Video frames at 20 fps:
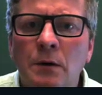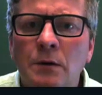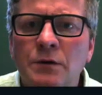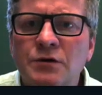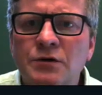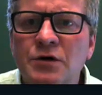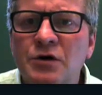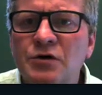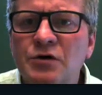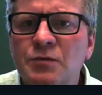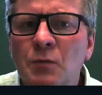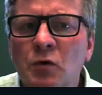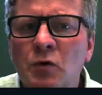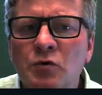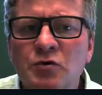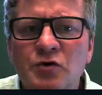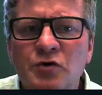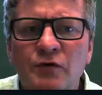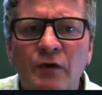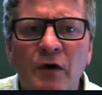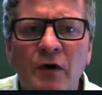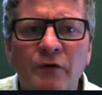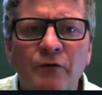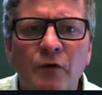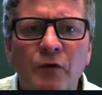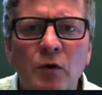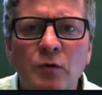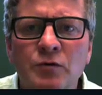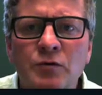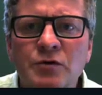Since most of our
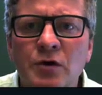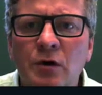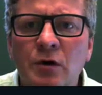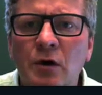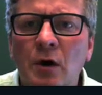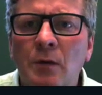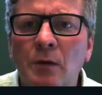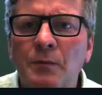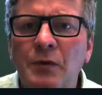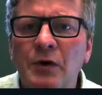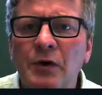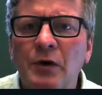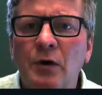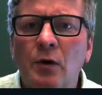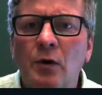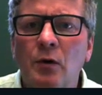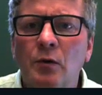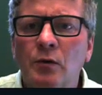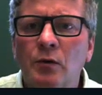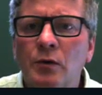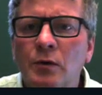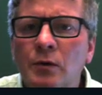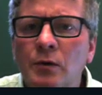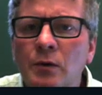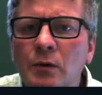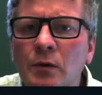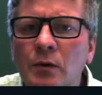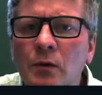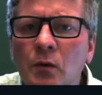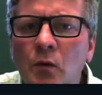phones are company-owned,
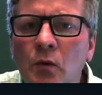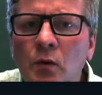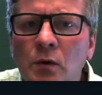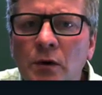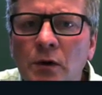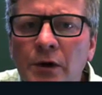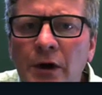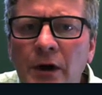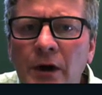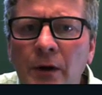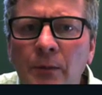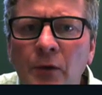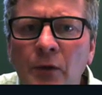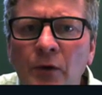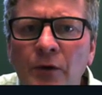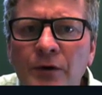we'll enable